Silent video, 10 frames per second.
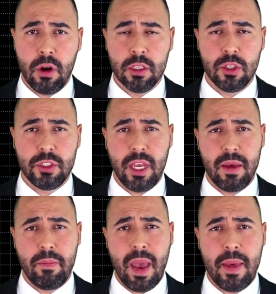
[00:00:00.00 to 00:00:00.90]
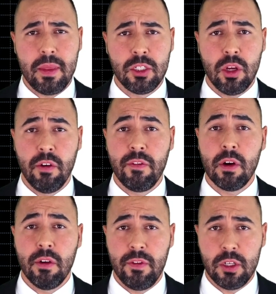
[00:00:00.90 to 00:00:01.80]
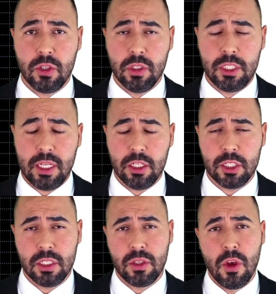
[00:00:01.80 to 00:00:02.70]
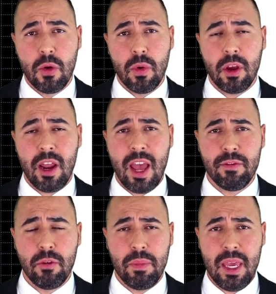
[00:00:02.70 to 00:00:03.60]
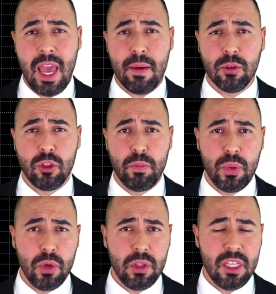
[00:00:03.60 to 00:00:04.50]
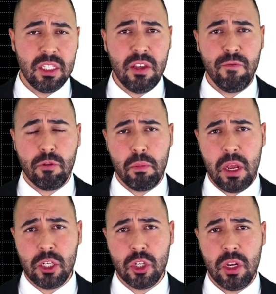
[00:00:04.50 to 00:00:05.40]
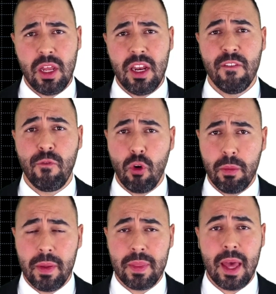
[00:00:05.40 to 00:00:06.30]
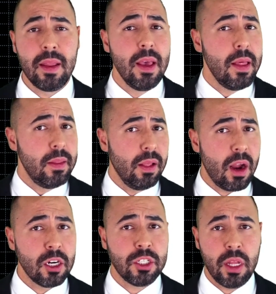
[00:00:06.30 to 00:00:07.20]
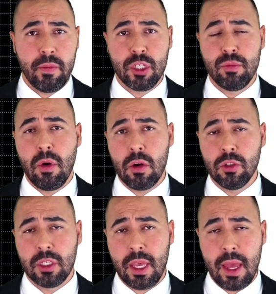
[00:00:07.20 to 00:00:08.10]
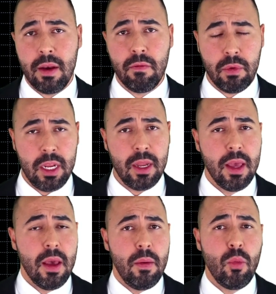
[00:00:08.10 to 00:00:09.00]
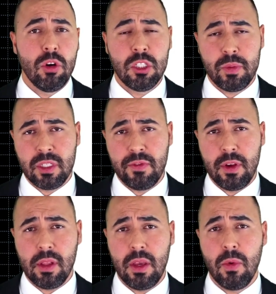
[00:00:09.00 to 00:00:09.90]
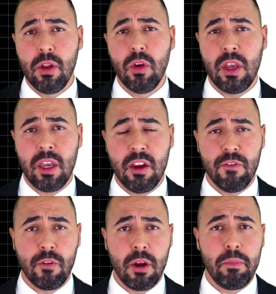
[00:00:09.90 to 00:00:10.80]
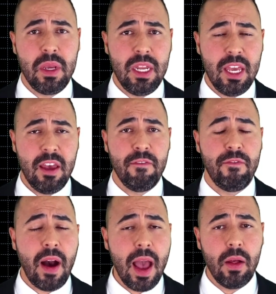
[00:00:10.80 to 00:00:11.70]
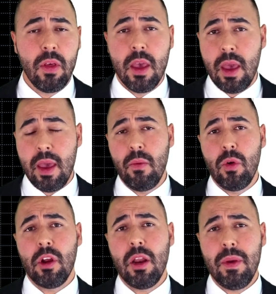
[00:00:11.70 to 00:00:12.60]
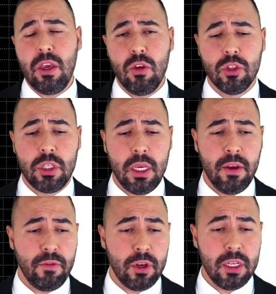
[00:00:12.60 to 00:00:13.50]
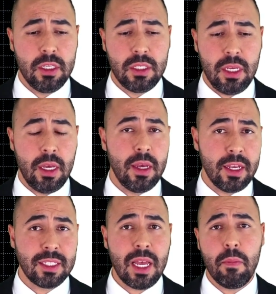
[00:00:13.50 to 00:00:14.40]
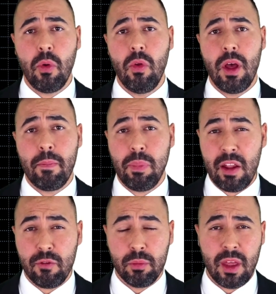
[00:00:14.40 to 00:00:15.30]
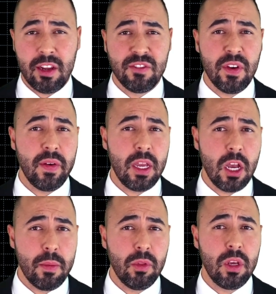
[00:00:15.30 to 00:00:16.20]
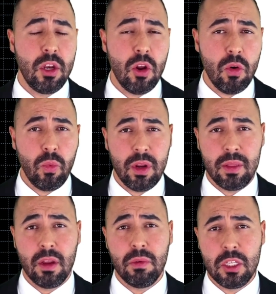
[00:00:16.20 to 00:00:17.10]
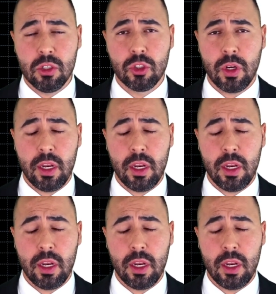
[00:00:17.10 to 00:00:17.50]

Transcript: for us to take advantage of artificial intelligence, we're going to have to be able to put this information in a format that the large language models can read. More specifically, we're looking here for a PDF file, and we're going to be using for this example a platform that is very commonly known within the retail